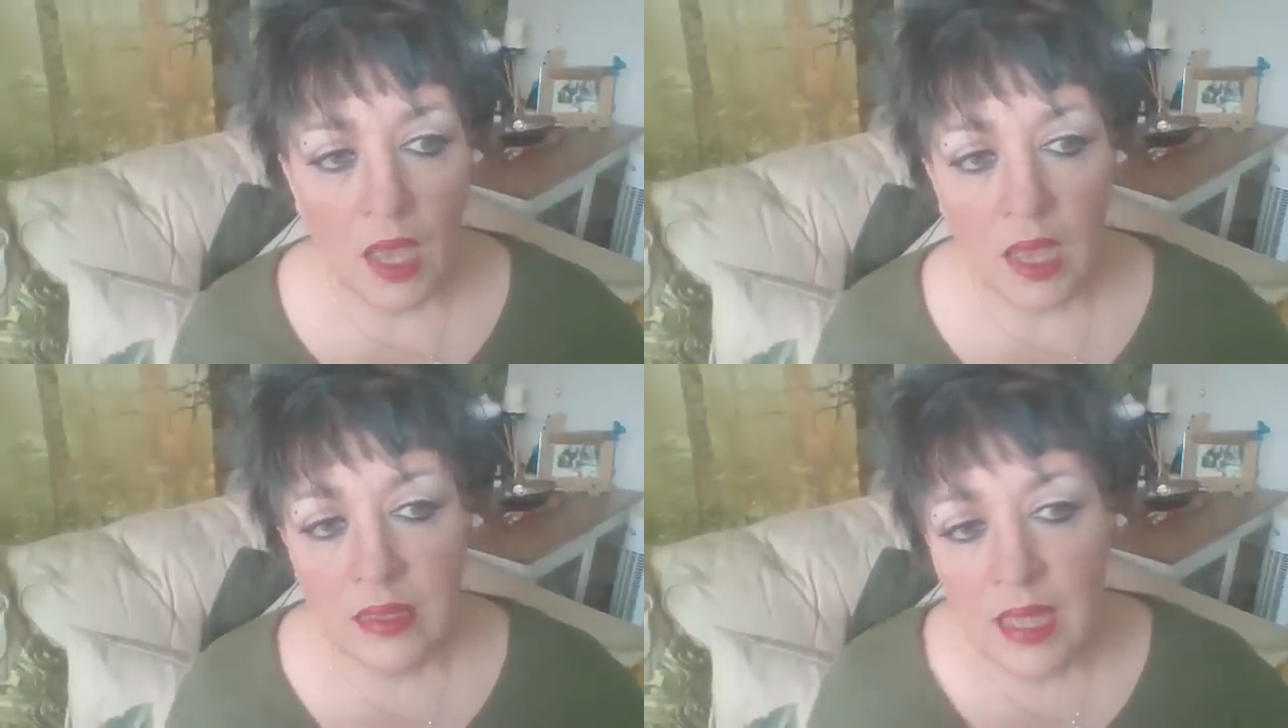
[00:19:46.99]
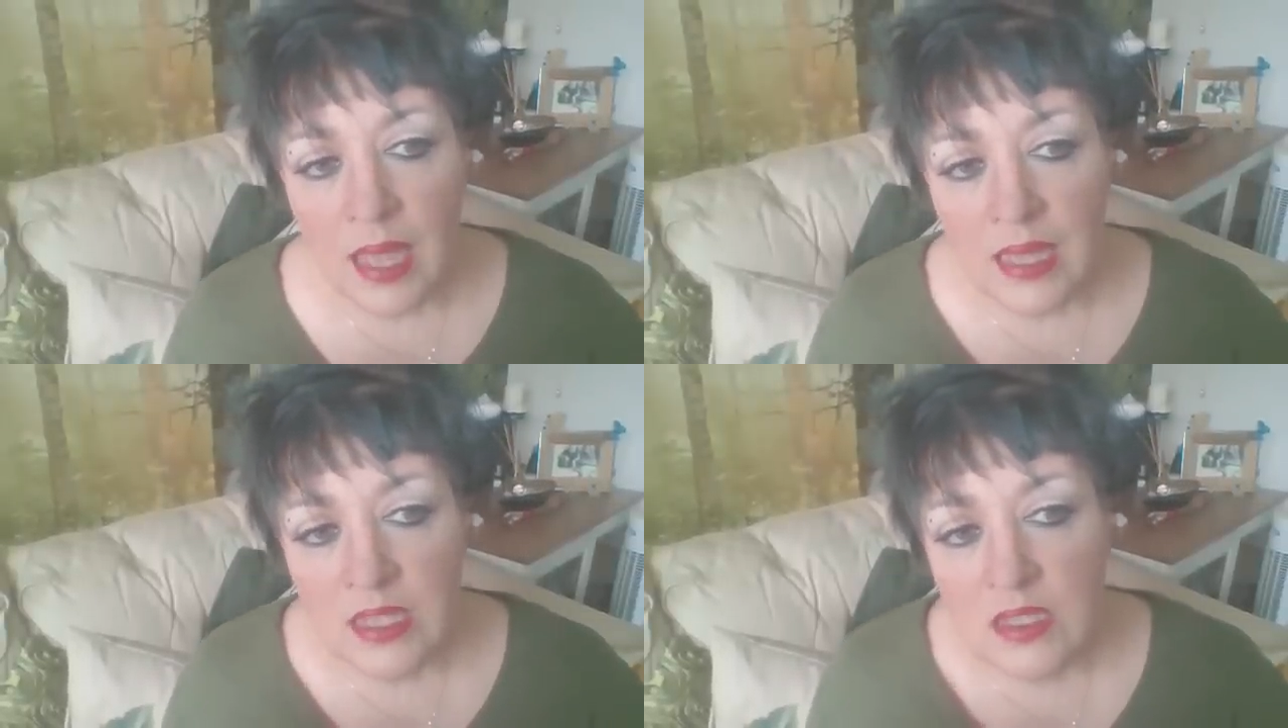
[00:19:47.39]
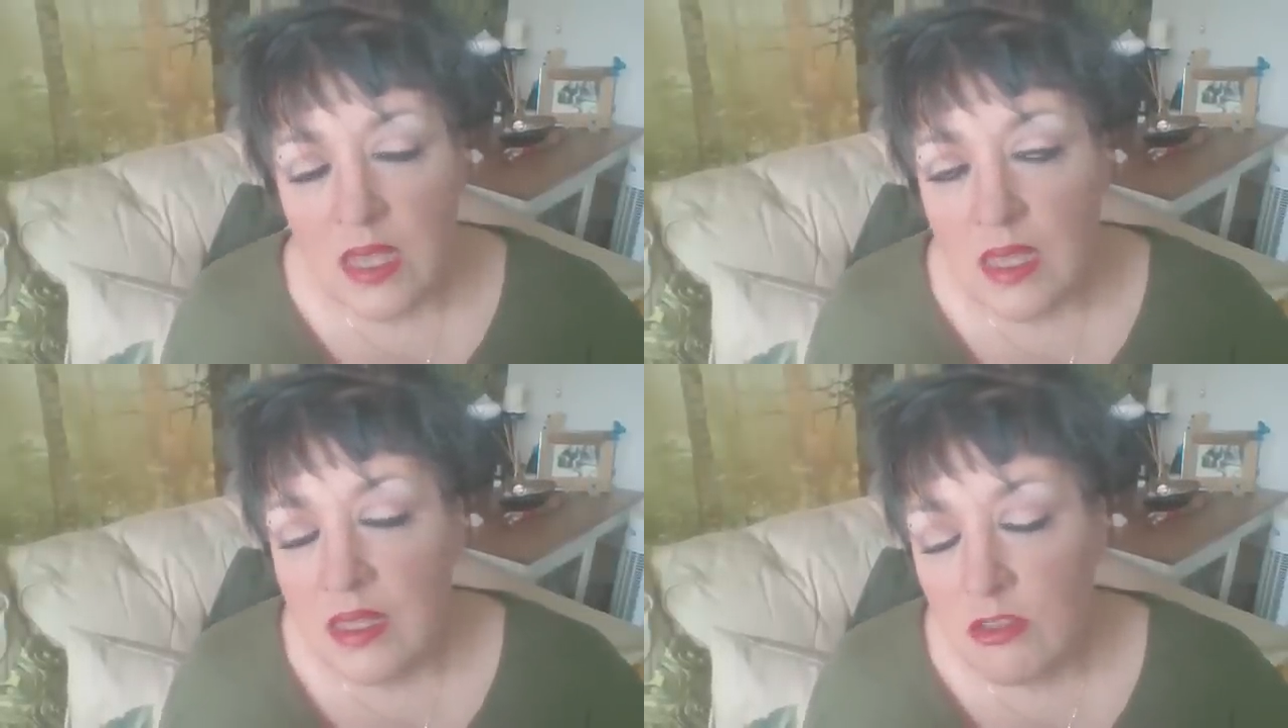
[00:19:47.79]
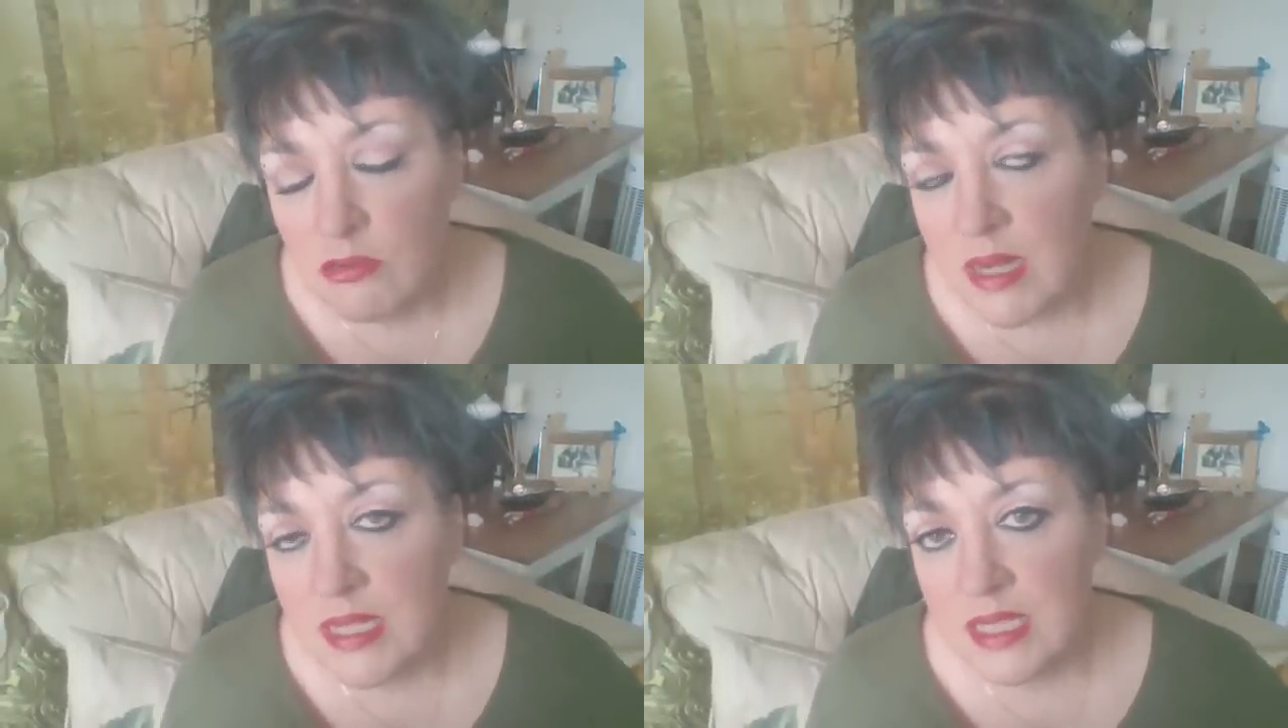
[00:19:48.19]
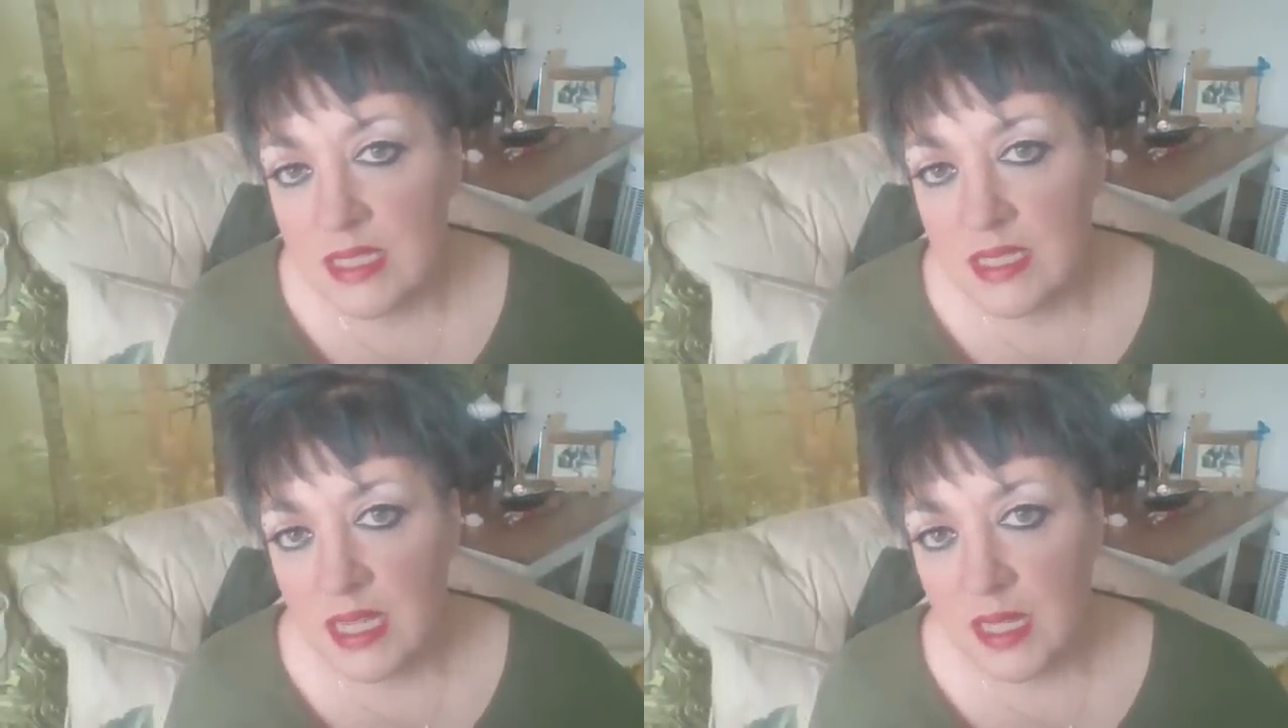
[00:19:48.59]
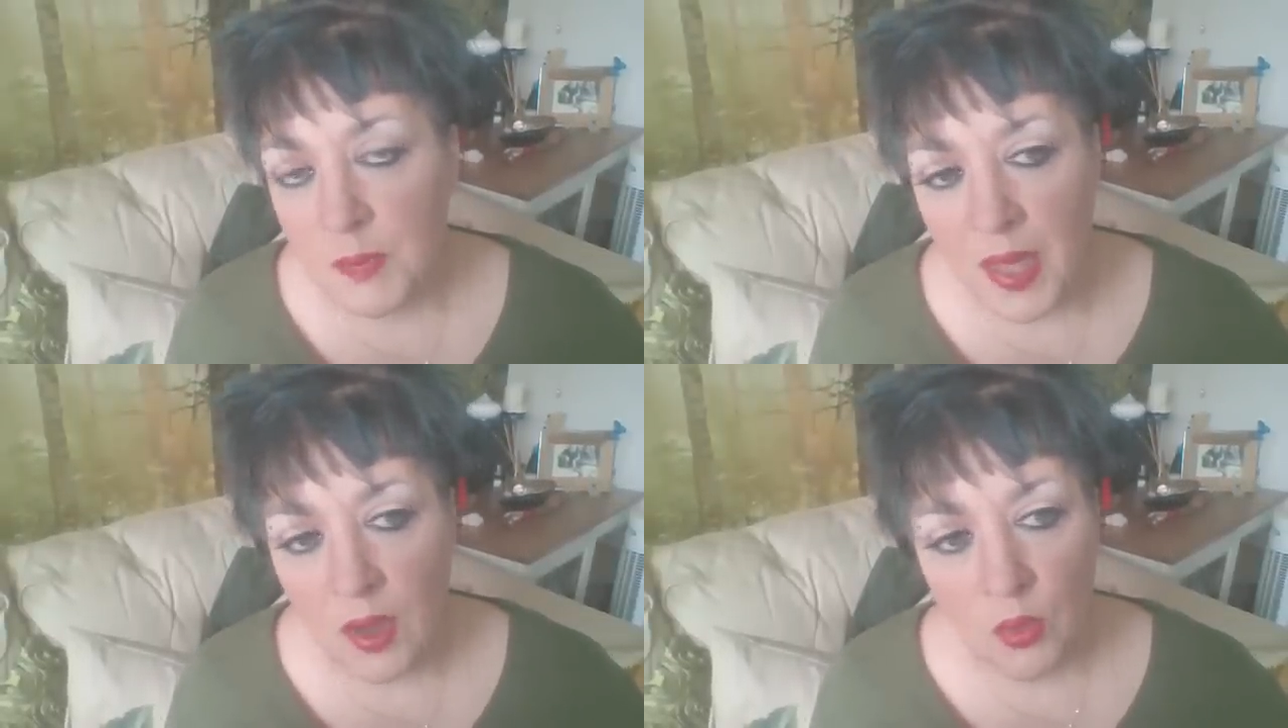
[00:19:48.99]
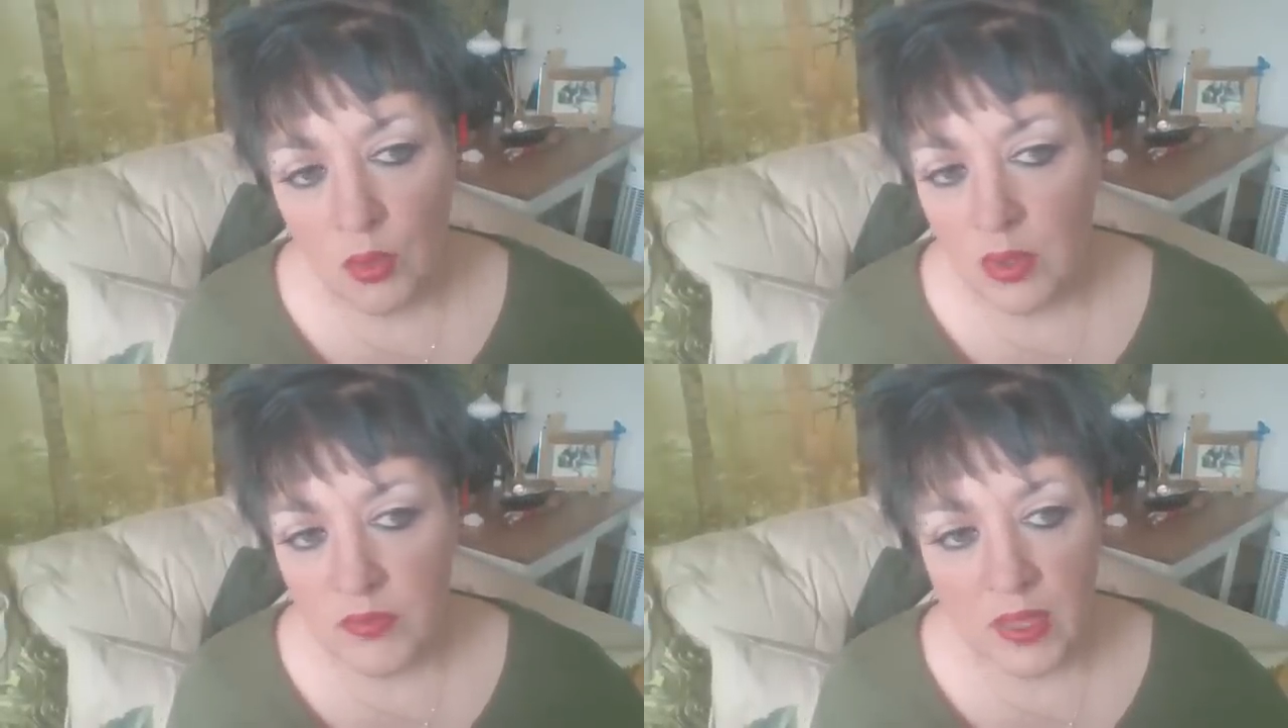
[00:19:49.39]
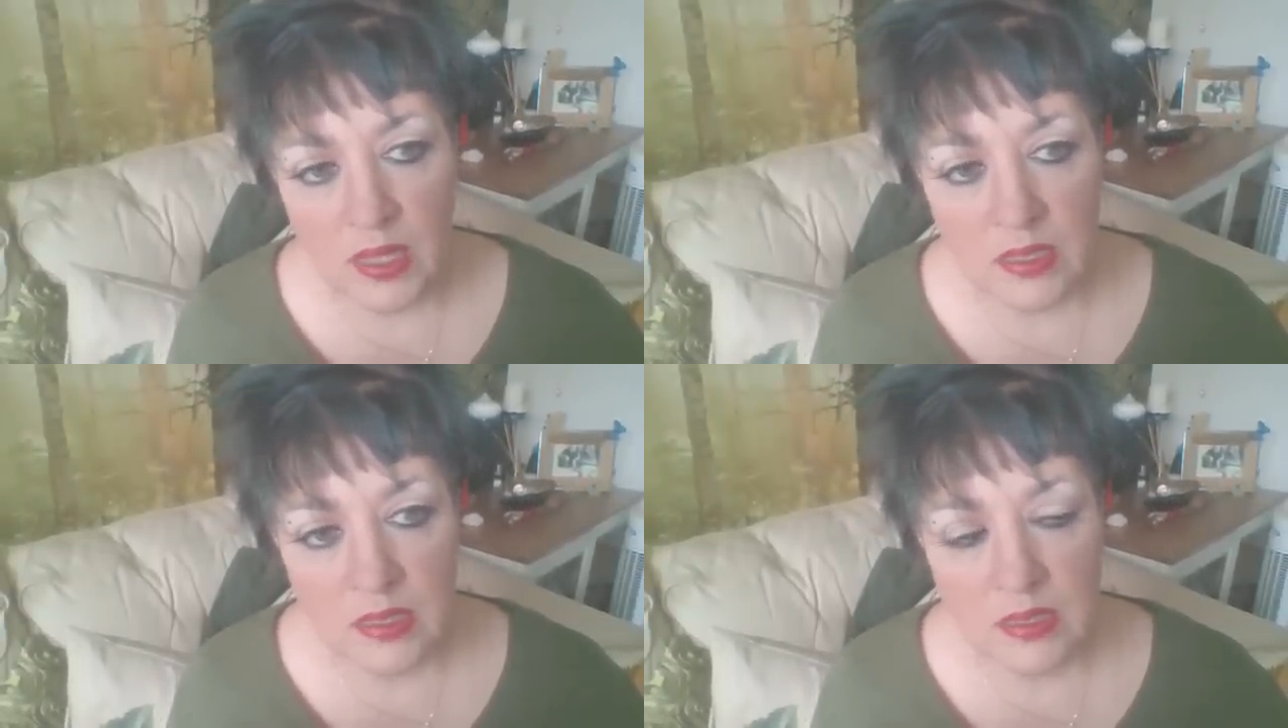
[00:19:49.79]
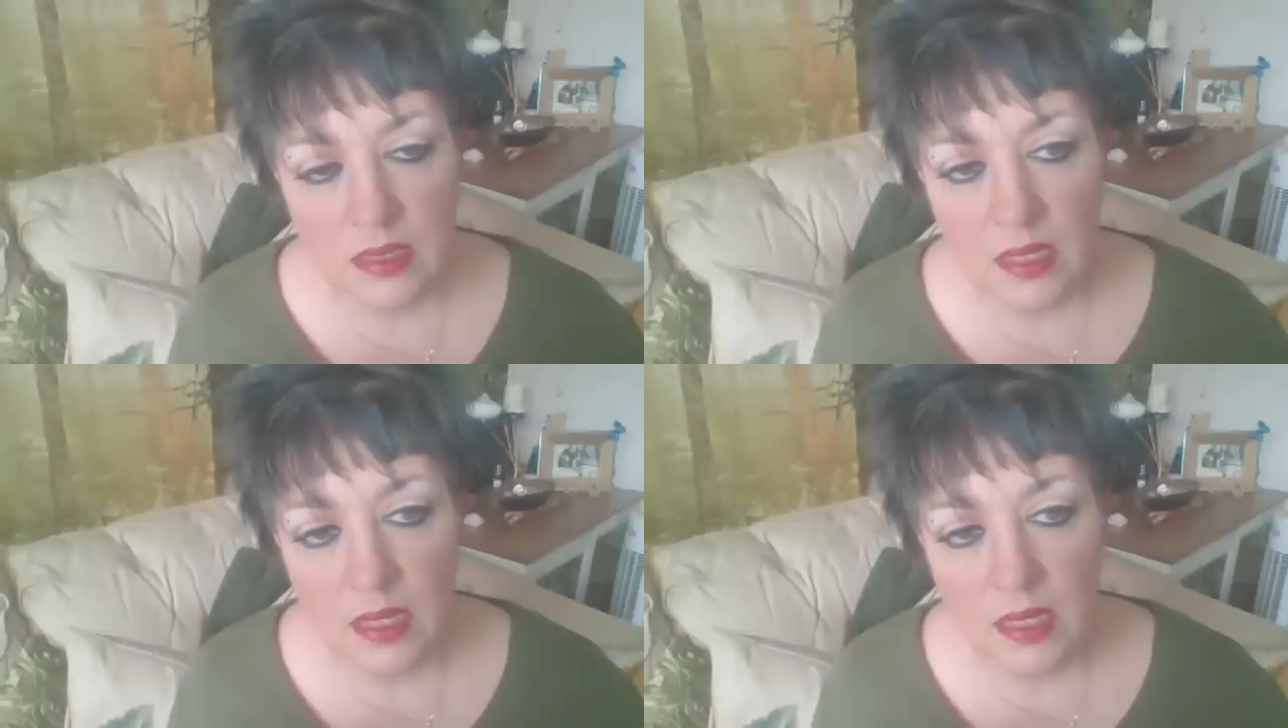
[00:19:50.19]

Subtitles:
And that is the greatest thing about all of this.